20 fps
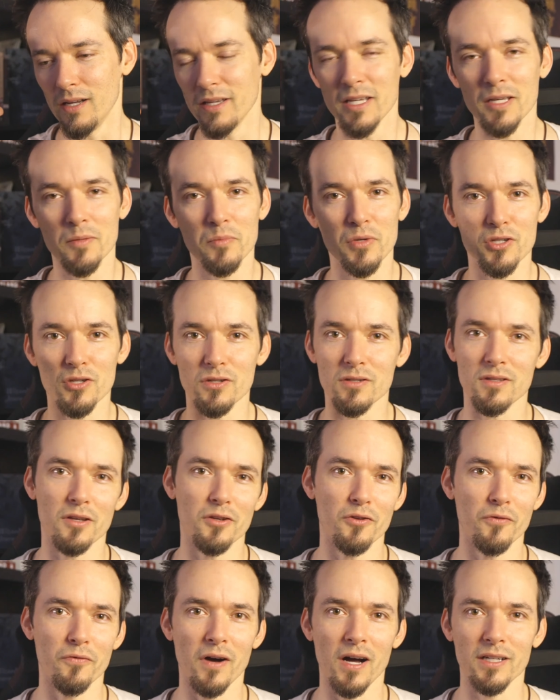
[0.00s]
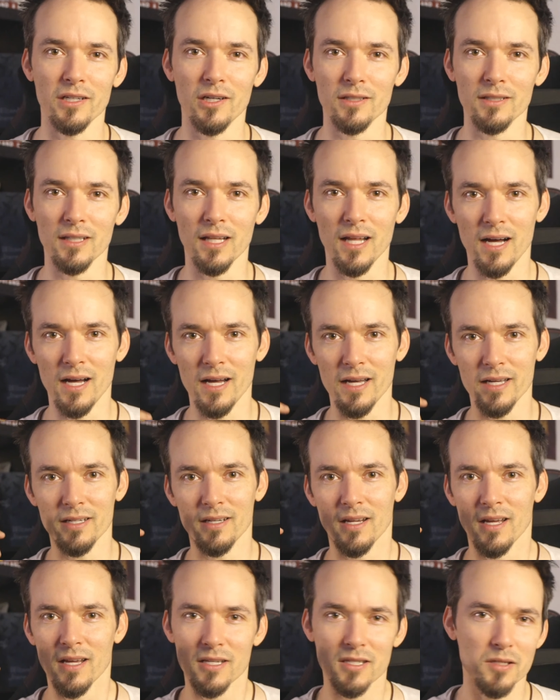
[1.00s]
images that you find
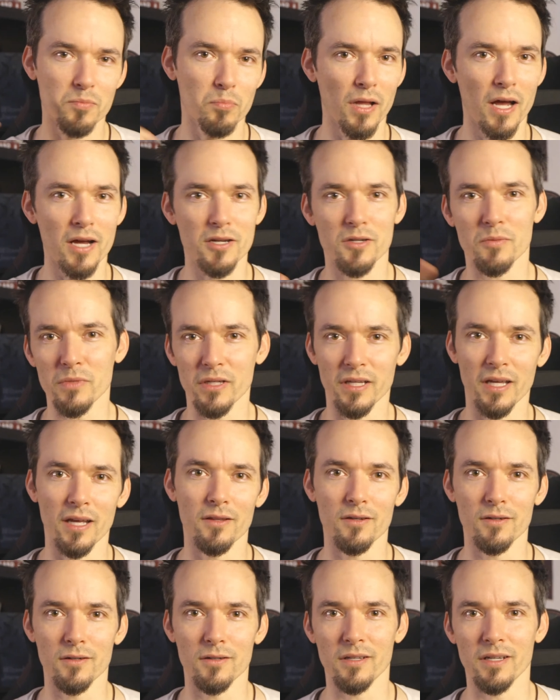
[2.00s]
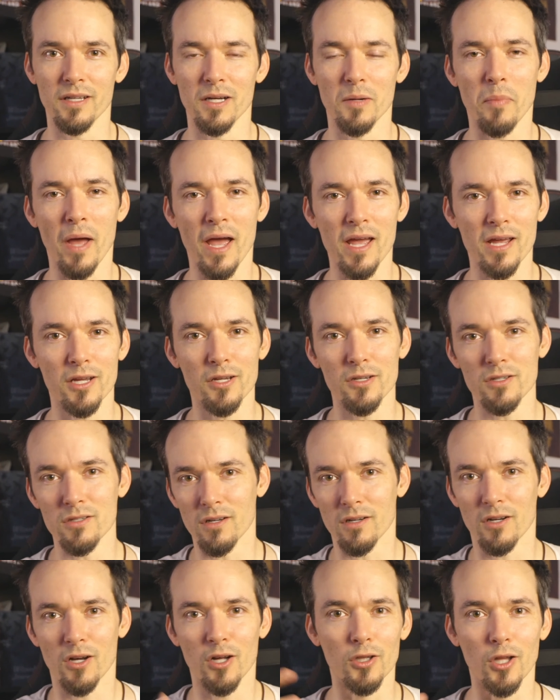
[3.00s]
online, splash them together in a page,
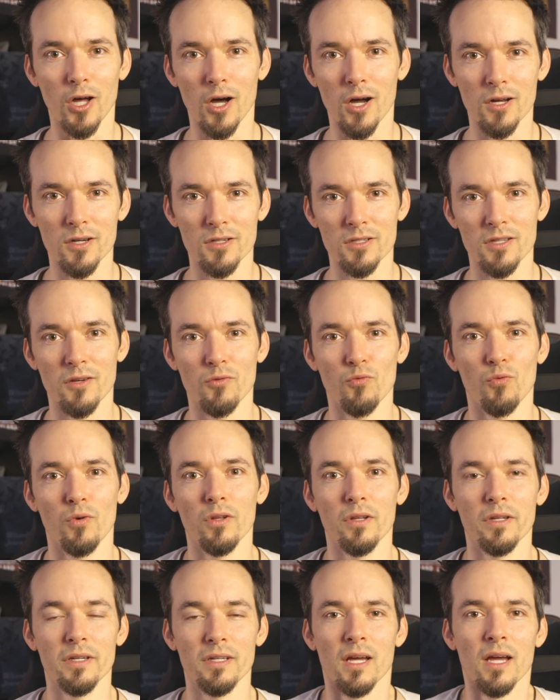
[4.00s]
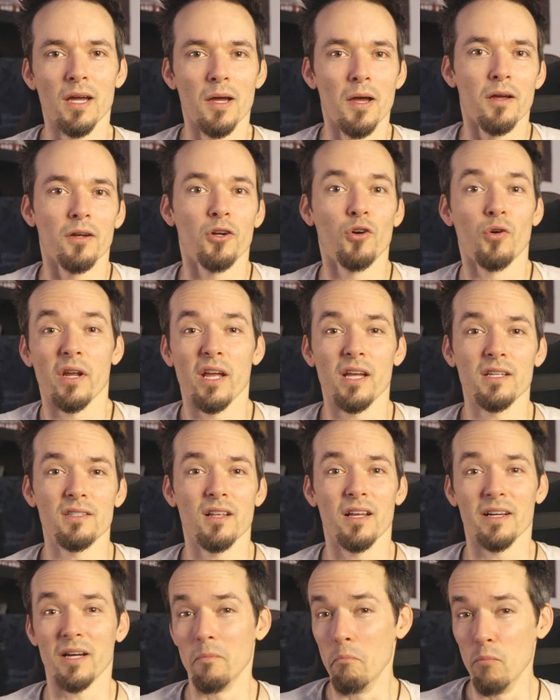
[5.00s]
a collage that really creates
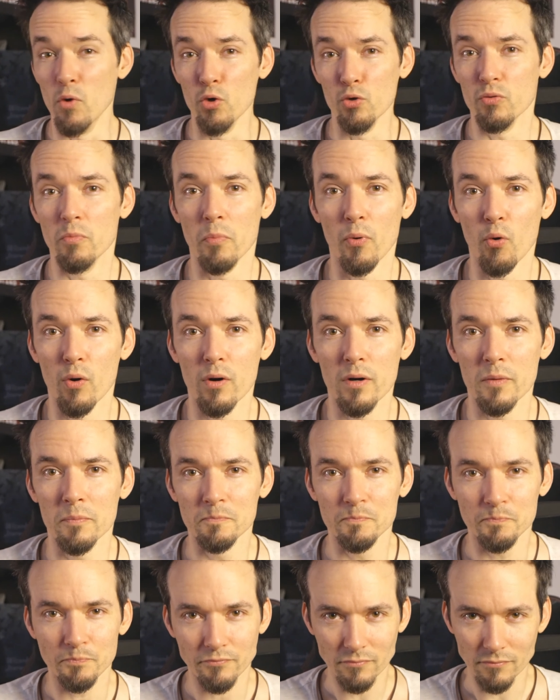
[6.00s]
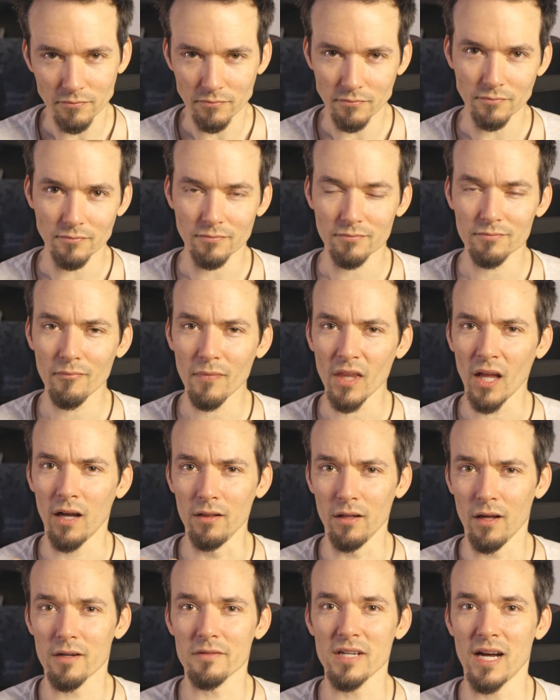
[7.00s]
like a mood board. A
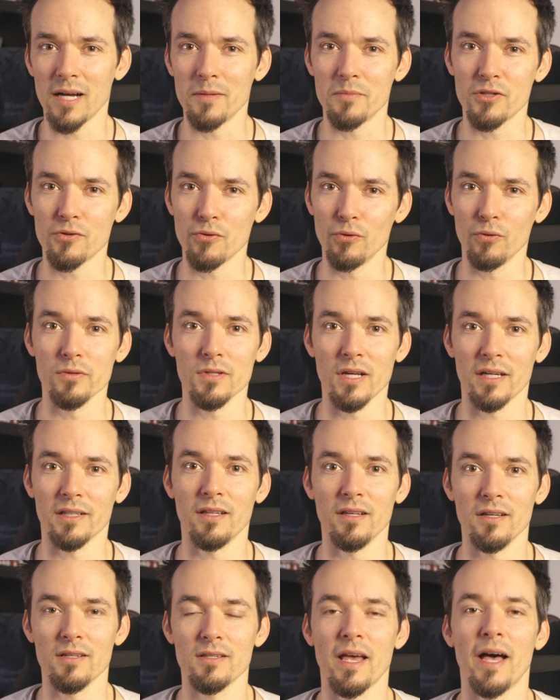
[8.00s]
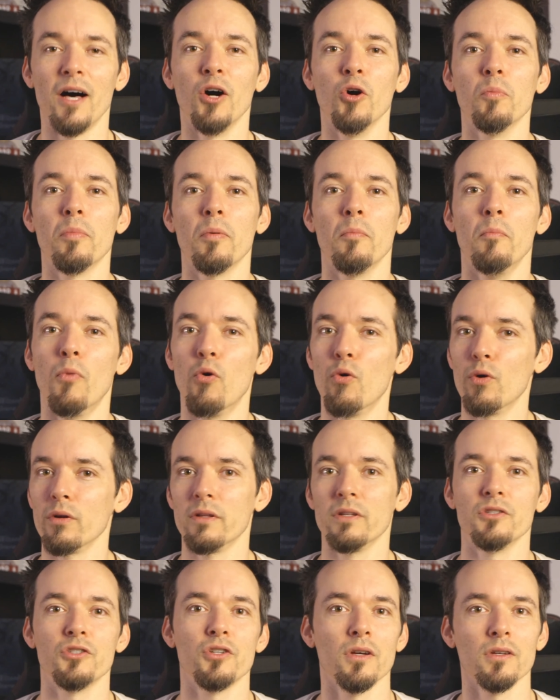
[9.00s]
lot of times tools like this help more
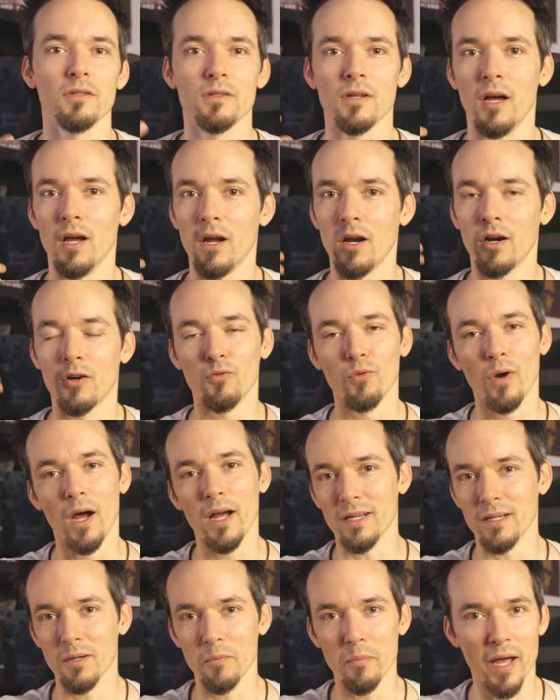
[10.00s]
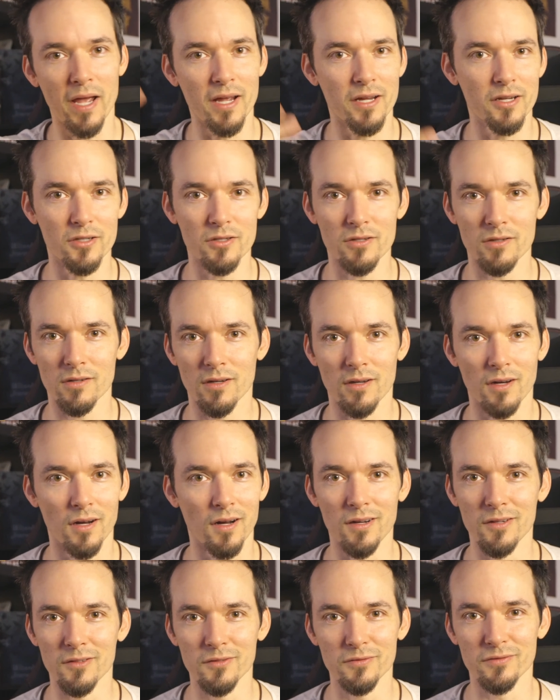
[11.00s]
than just writing a page
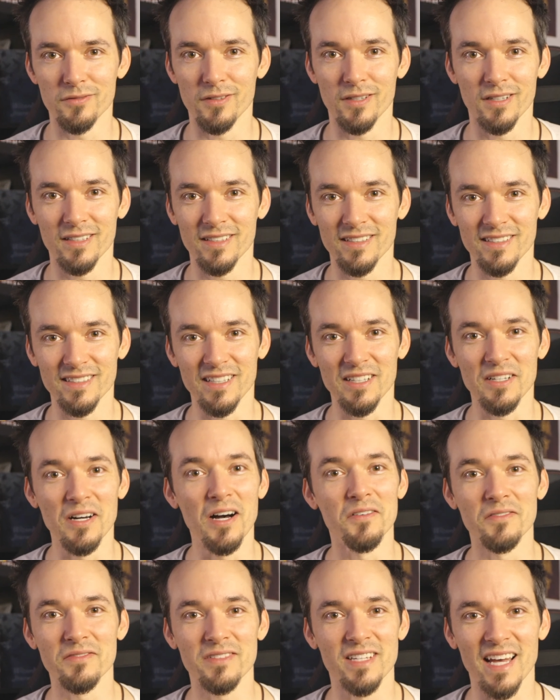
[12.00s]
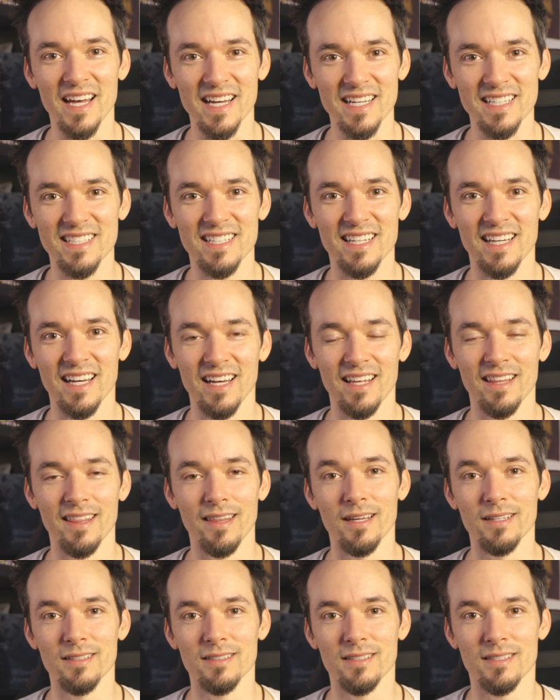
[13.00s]
of text
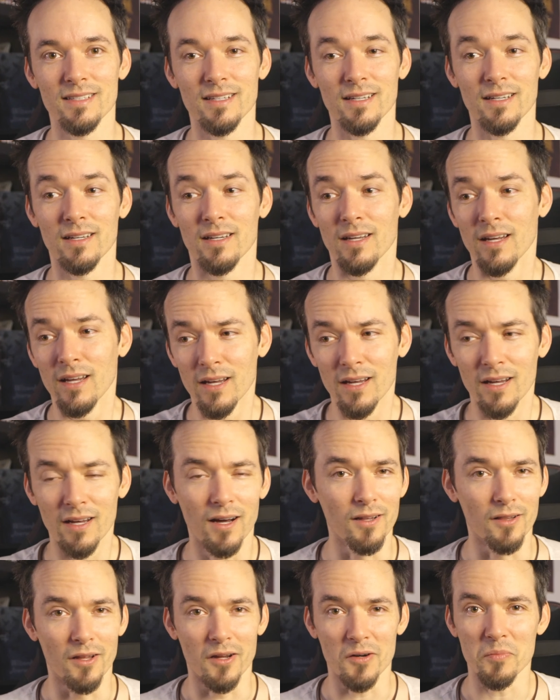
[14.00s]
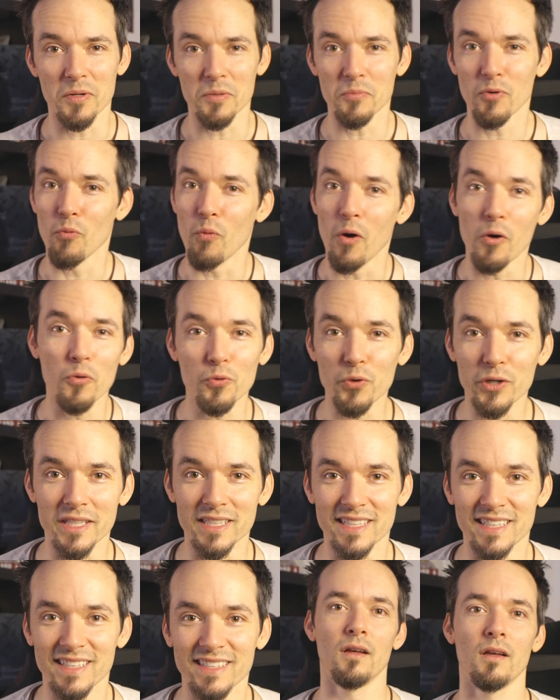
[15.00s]
that a lot of people won't
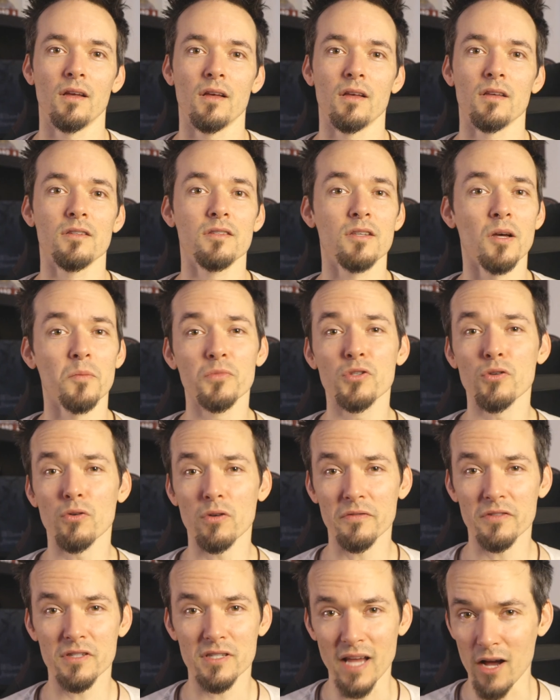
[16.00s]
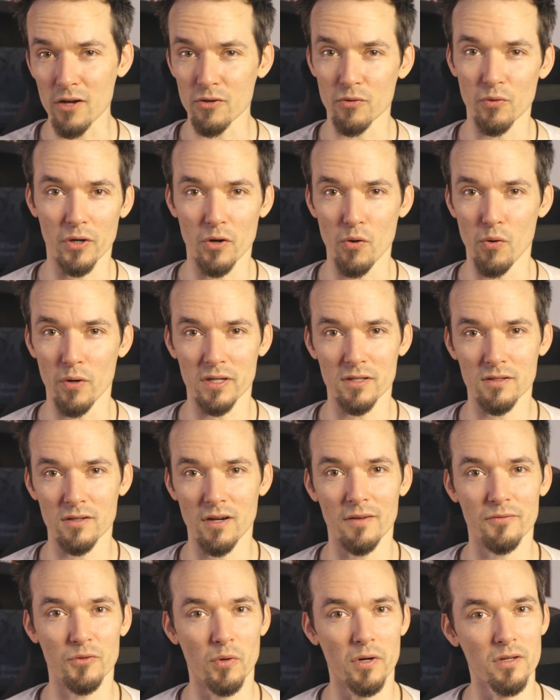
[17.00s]
read. Some sort of sound recording
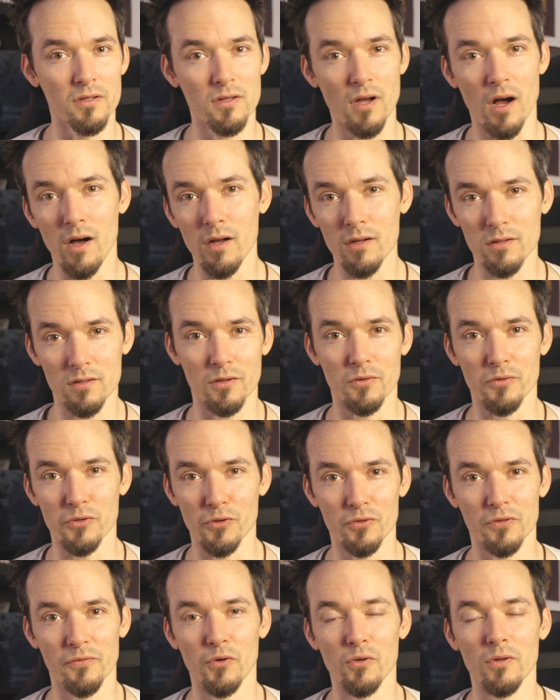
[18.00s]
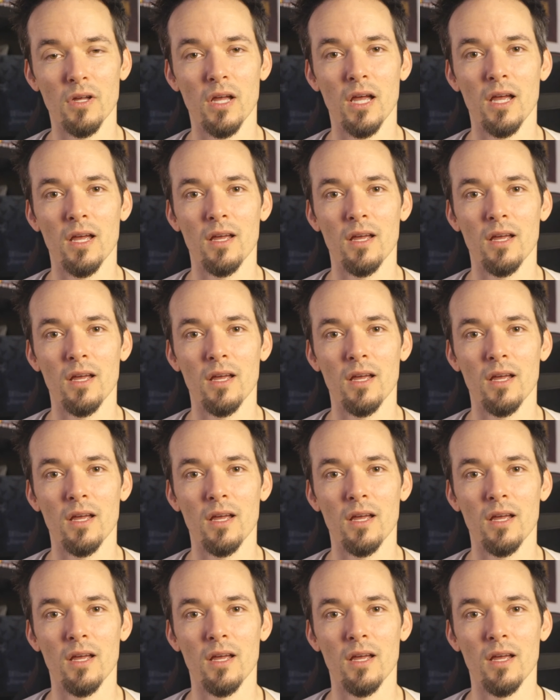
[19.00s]
software is also useful.